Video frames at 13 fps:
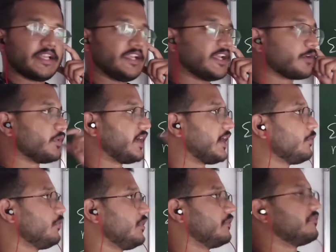Here we
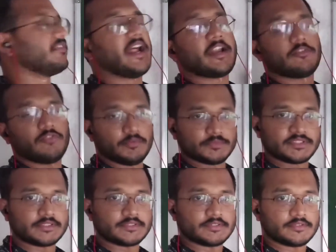have
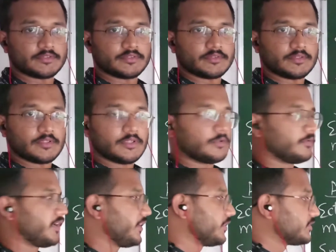flatworms.
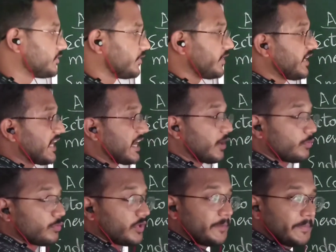Okay, so you have
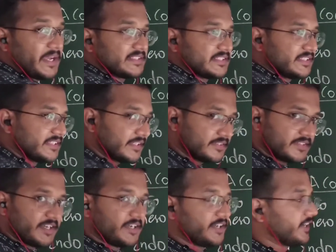to imagine the
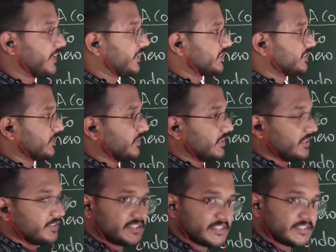3D direction.
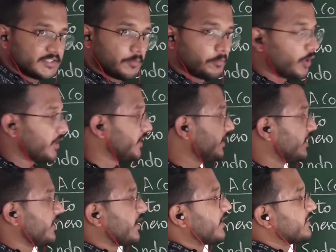This is the body
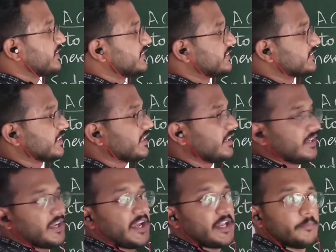and this is the
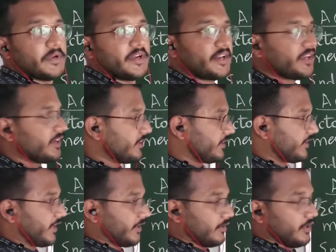alimentary
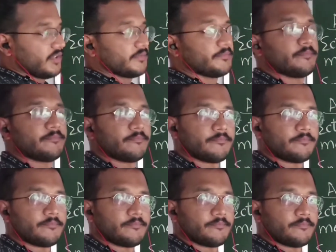canal.
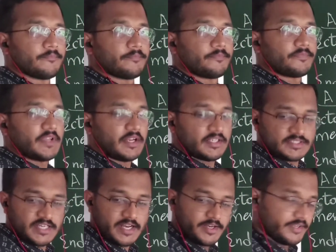
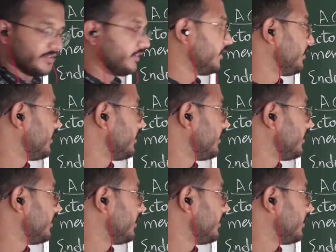Understanding?